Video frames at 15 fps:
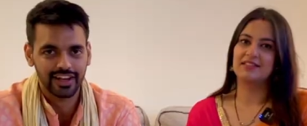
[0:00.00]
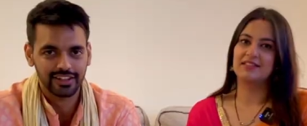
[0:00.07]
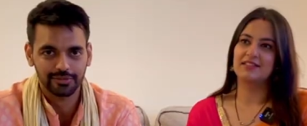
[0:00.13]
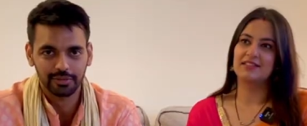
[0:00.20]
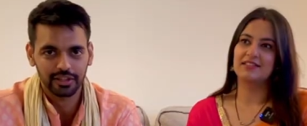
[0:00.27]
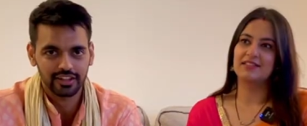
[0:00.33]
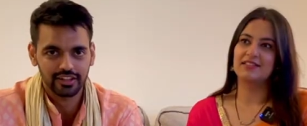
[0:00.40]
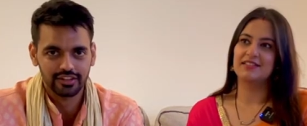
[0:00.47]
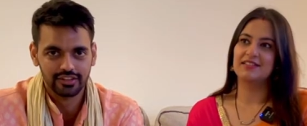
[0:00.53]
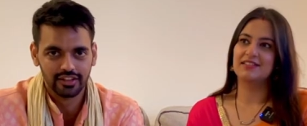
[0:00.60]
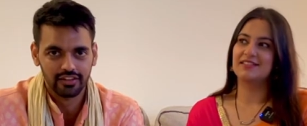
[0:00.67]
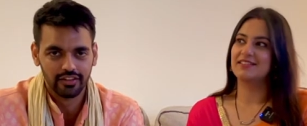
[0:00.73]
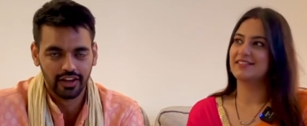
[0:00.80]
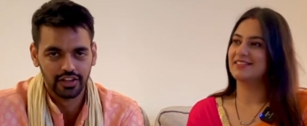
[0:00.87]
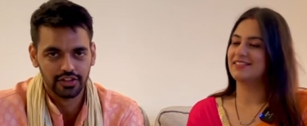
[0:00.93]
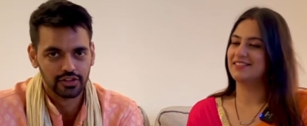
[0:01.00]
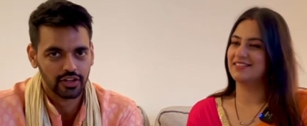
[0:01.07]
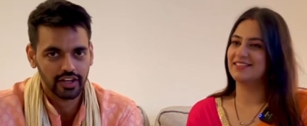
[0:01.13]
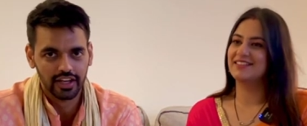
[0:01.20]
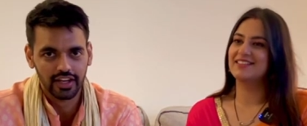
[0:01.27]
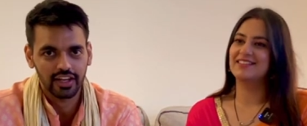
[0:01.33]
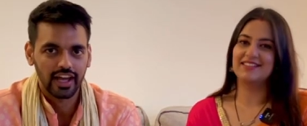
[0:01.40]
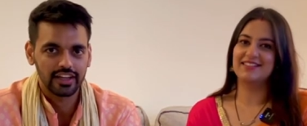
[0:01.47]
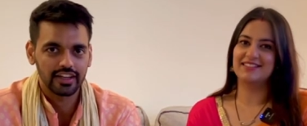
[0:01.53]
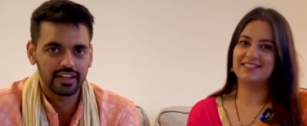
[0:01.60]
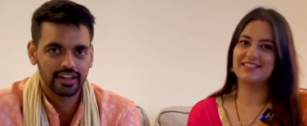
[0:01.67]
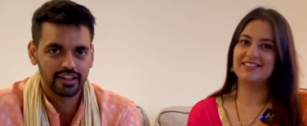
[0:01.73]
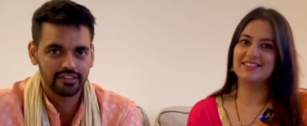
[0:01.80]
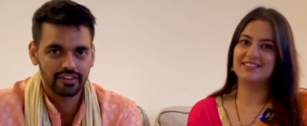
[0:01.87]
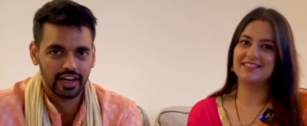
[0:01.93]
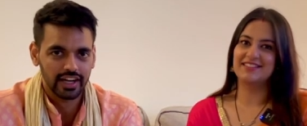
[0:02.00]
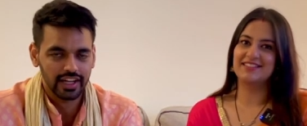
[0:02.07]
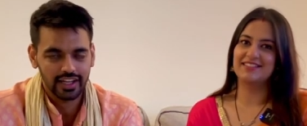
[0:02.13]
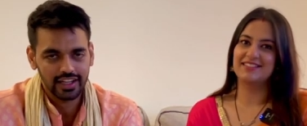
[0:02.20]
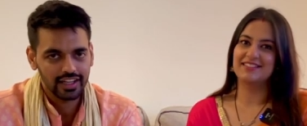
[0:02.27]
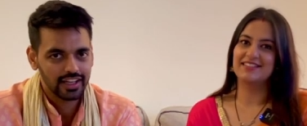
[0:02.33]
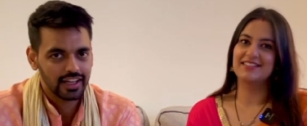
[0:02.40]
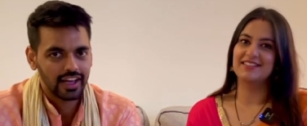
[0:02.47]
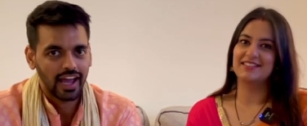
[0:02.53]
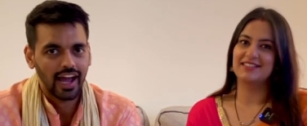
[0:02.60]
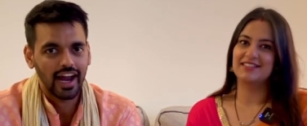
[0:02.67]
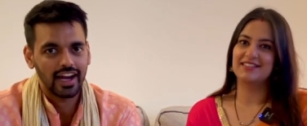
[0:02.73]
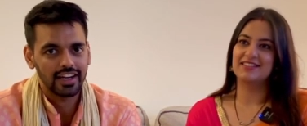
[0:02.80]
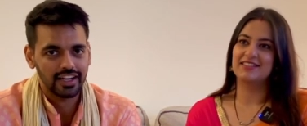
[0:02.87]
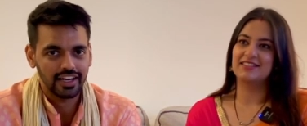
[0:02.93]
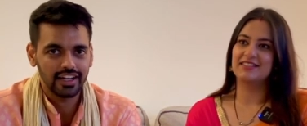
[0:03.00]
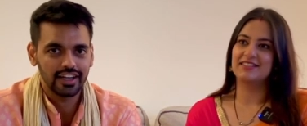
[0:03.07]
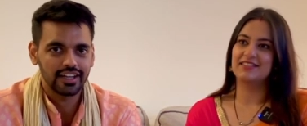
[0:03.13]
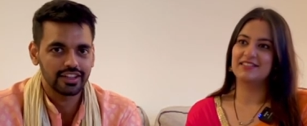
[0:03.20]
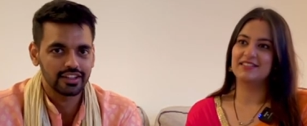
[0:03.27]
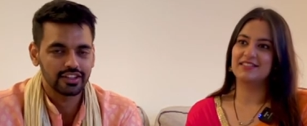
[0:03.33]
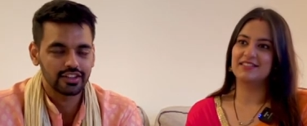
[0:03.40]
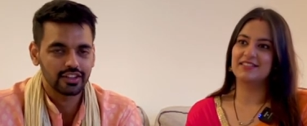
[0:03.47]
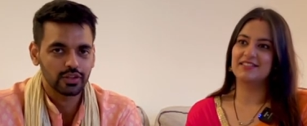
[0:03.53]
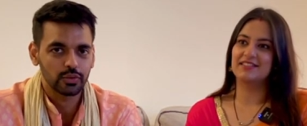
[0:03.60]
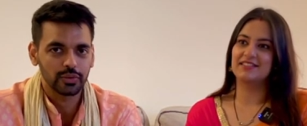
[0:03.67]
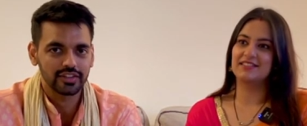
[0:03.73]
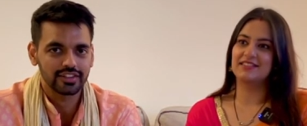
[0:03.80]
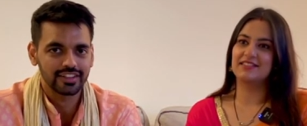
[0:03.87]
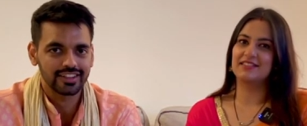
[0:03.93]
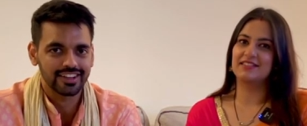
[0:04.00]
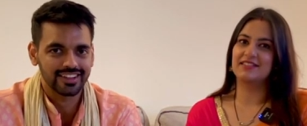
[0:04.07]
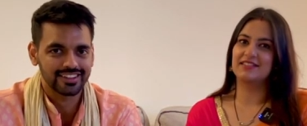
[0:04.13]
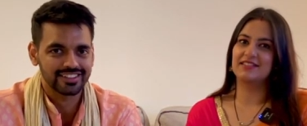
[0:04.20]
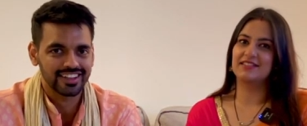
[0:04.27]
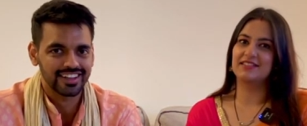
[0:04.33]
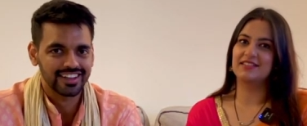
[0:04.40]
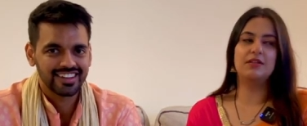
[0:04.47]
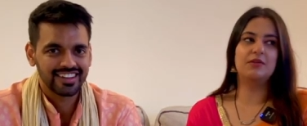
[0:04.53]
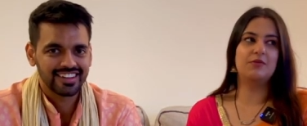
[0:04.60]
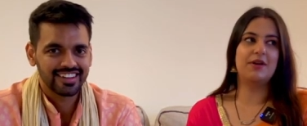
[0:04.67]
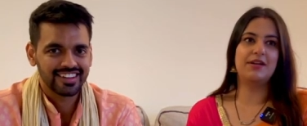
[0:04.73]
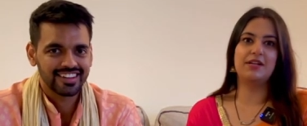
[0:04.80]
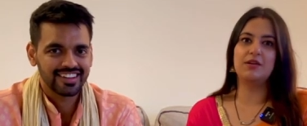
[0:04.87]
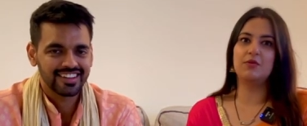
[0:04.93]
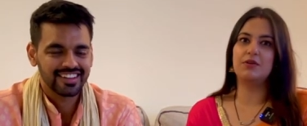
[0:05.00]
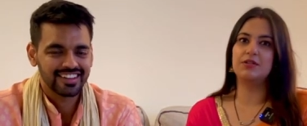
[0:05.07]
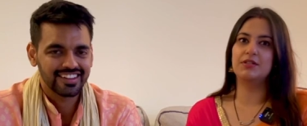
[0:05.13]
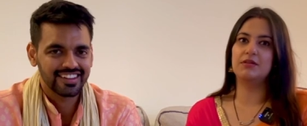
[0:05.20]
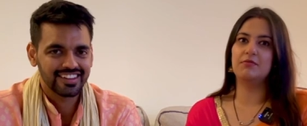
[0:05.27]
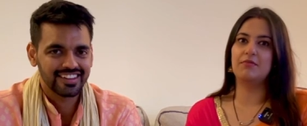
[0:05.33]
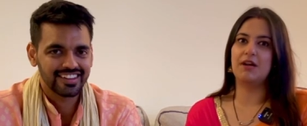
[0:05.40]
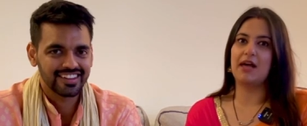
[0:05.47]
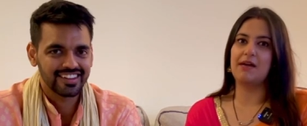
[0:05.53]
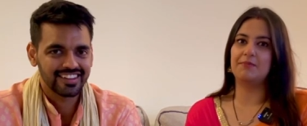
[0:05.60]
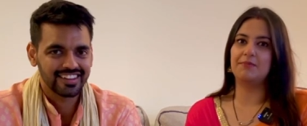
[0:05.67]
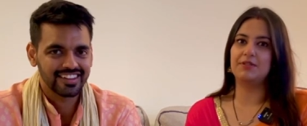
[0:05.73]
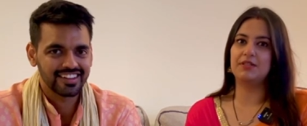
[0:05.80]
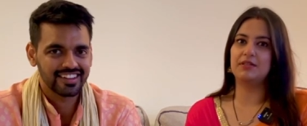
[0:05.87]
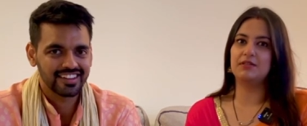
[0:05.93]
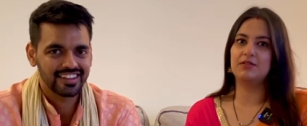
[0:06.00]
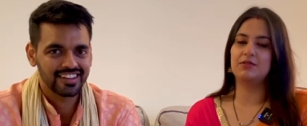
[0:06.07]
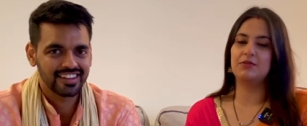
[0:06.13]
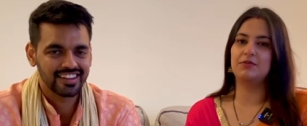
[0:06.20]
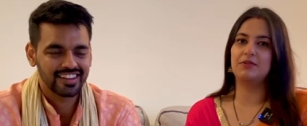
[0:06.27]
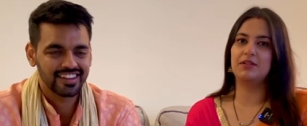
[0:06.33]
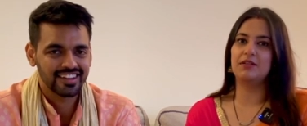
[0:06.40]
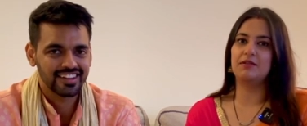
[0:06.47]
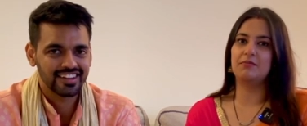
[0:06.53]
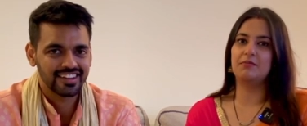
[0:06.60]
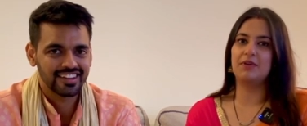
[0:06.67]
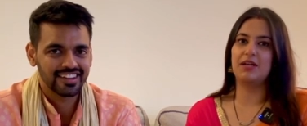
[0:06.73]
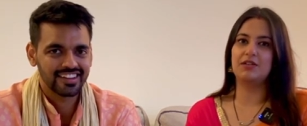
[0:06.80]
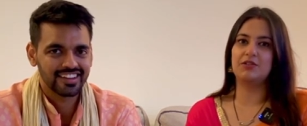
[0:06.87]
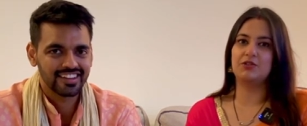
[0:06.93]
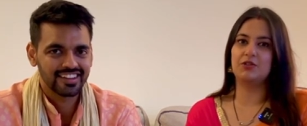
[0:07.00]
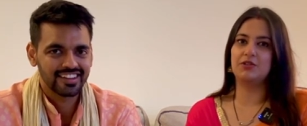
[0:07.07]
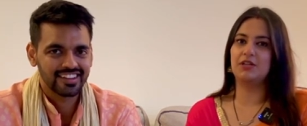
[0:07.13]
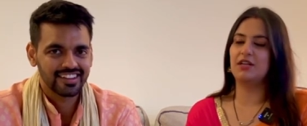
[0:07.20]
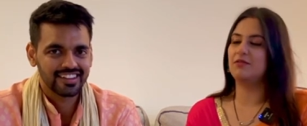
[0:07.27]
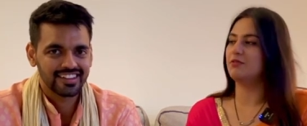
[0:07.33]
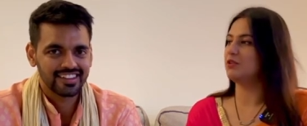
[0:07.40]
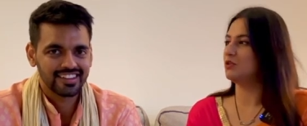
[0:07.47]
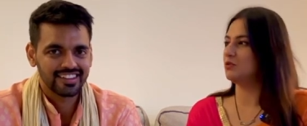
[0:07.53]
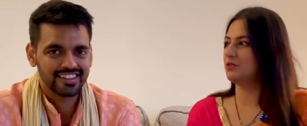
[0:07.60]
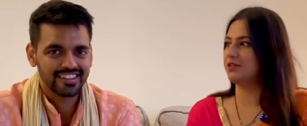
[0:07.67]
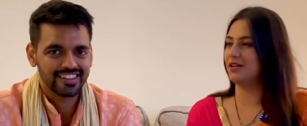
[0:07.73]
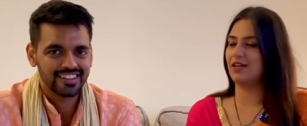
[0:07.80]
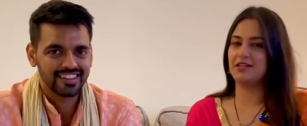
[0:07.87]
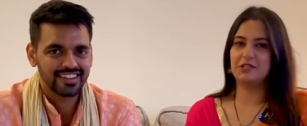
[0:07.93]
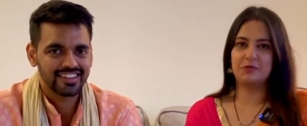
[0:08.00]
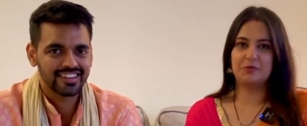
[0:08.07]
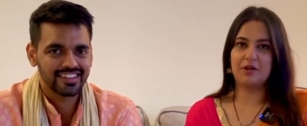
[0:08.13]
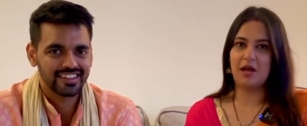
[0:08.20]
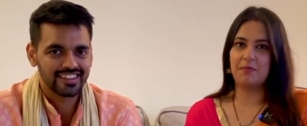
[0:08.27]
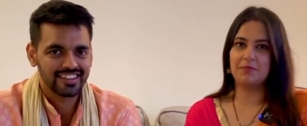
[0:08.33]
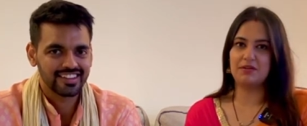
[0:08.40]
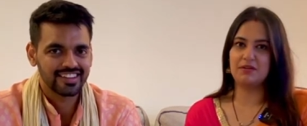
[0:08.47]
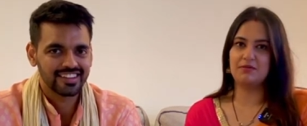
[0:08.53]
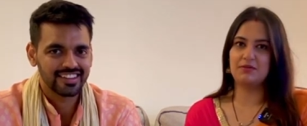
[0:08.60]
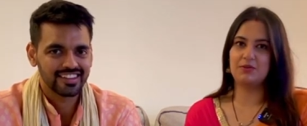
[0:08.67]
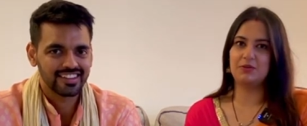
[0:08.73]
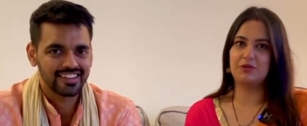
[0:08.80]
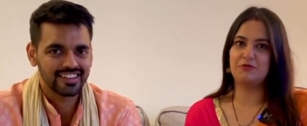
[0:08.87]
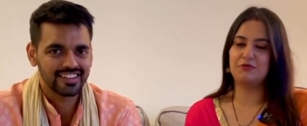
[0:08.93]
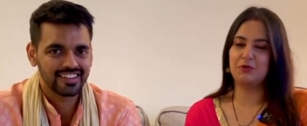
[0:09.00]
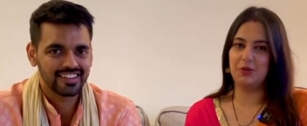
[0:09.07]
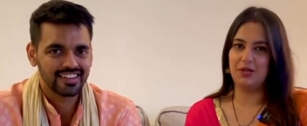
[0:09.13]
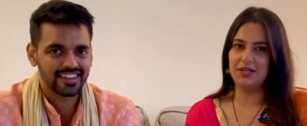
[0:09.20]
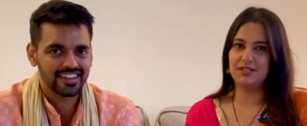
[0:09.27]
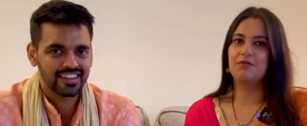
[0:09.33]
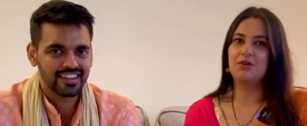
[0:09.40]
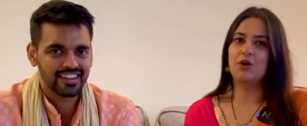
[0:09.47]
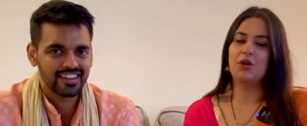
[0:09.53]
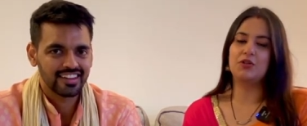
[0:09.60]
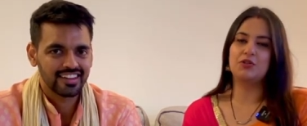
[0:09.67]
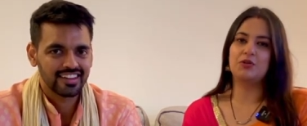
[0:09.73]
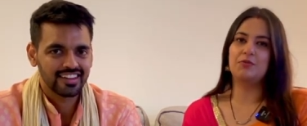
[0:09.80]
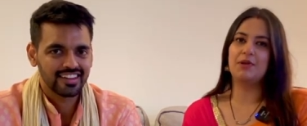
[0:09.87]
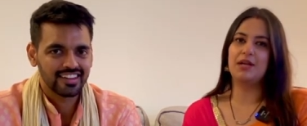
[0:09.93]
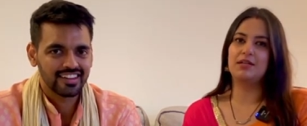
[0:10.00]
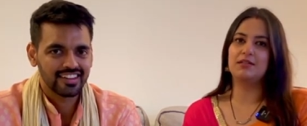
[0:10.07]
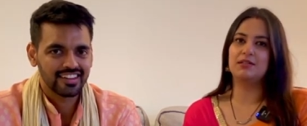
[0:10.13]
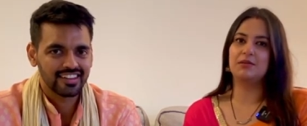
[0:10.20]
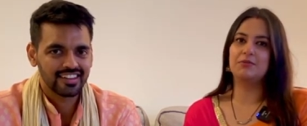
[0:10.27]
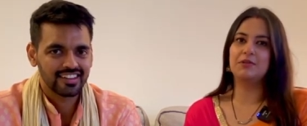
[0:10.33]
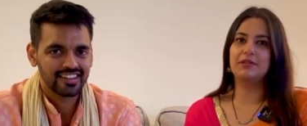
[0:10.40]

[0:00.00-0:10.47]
Speaker 1: experience of enjoying an Indian wedding and Indian cuisine as well.
Speaker 2: The wedding was in Brampton, so we made sure that we utilized Brampton to the fullest. We also made some